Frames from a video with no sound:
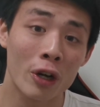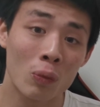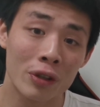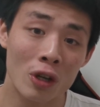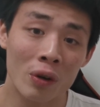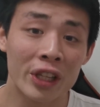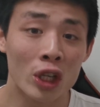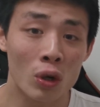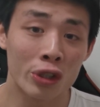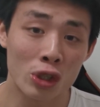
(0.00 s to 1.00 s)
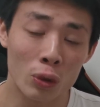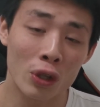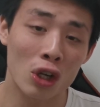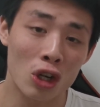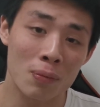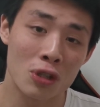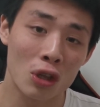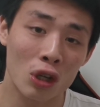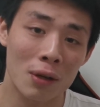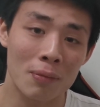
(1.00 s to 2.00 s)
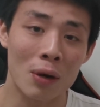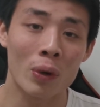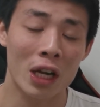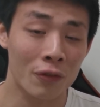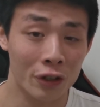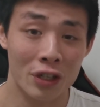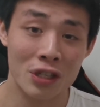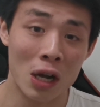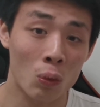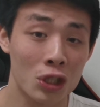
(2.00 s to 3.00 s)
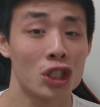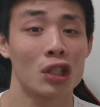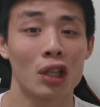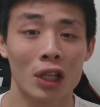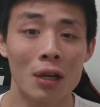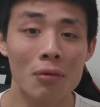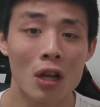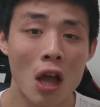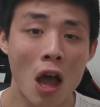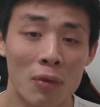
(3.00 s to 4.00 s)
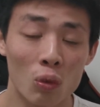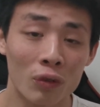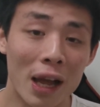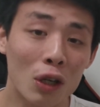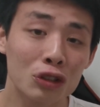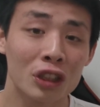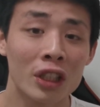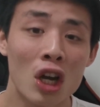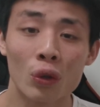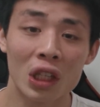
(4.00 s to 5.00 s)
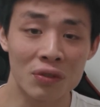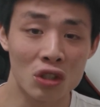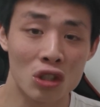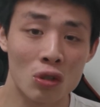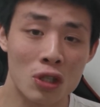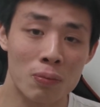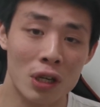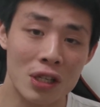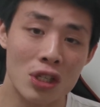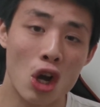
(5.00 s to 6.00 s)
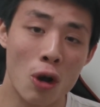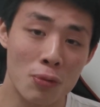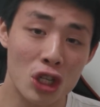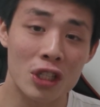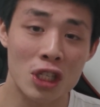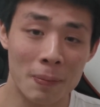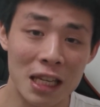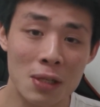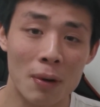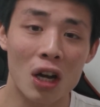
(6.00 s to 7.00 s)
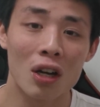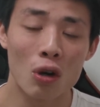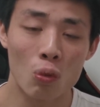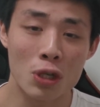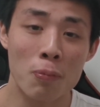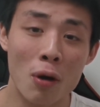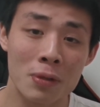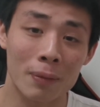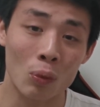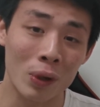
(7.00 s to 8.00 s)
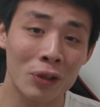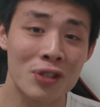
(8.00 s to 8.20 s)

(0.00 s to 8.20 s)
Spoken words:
window, and then go on google.com to look up whatever it is that I wanted to look up. But with Alfred, all you have to do is press Option Spacebar, which pops up a window